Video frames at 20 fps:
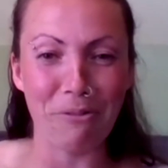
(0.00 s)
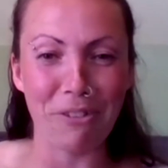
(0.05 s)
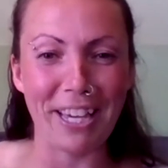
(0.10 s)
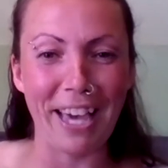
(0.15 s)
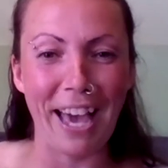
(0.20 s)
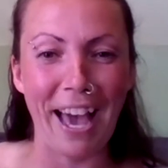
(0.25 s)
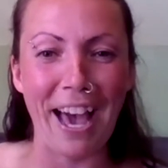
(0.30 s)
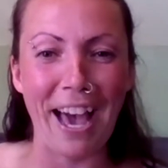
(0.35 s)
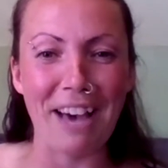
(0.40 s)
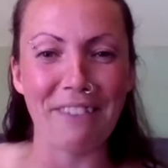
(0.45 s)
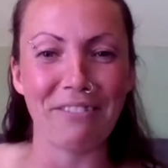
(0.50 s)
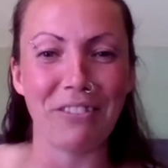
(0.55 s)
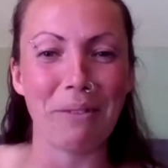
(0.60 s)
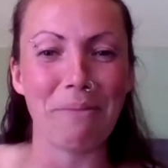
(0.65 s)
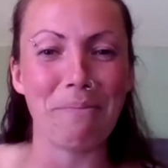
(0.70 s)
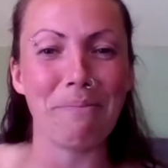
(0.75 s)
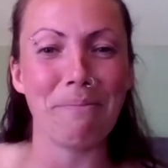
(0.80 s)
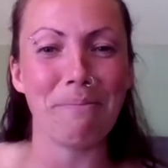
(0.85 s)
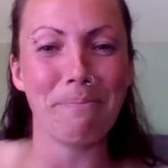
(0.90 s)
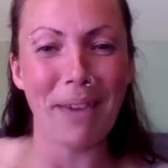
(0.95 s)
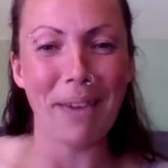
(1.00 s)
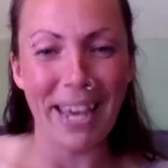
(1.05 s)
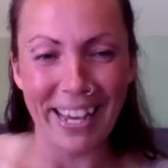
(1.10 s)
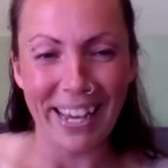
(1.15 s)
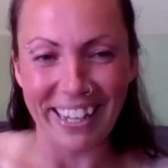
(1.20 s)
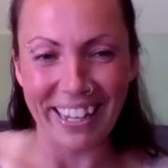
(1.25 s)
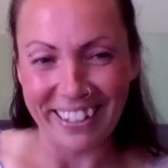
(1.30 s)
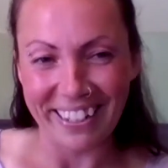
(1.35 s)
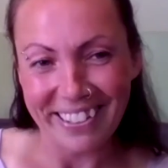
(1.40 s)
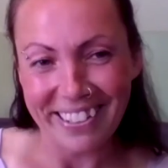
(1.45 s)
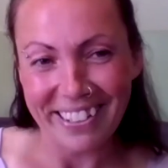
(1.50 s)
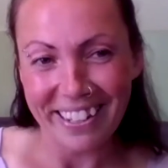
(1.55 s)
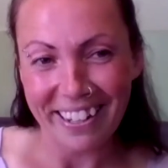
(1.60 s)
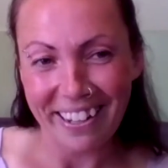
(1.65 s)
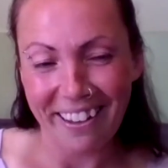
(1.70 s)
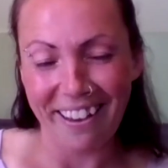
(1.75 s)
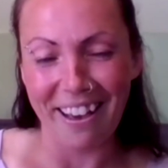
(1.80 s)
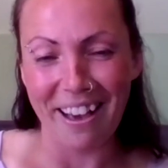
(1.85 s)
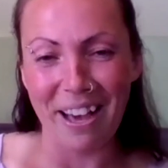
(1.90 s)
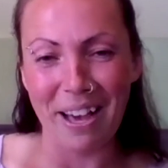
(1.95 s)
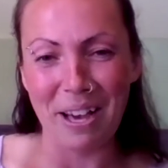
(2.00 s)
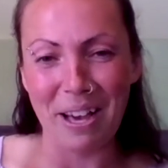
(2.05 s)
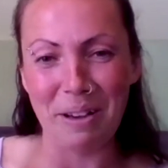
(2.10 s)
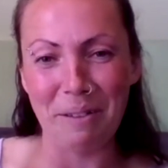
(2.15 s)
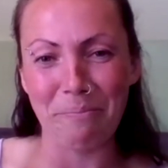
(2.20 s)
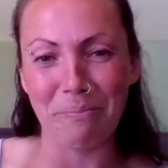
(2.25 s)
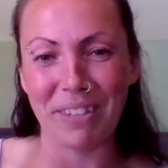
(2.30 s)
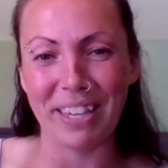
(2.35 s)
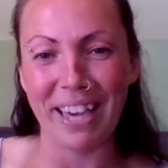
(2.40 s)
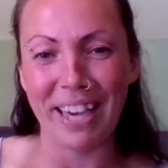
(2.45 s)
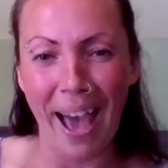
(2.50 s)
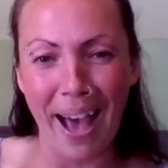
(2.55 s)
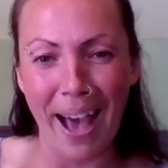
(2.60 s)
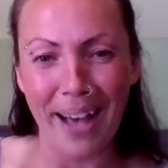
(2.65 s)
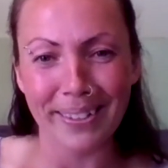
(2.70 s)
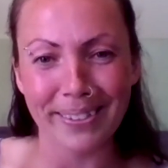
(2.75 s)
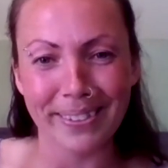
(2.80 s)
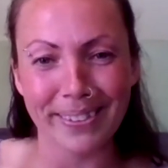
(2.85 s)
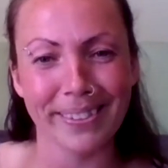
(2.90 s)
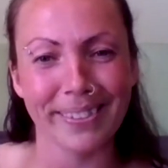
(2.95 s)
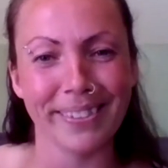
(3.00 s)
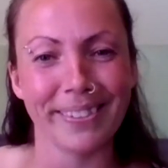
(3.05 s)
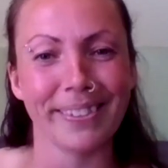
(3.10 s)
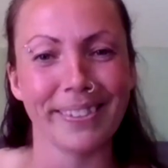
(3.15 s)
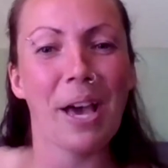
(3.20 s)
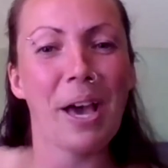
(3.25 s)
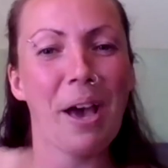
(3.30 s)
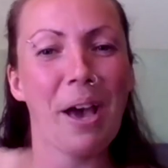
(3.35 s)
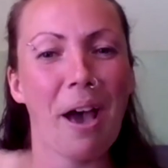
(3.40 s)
we have made um, casts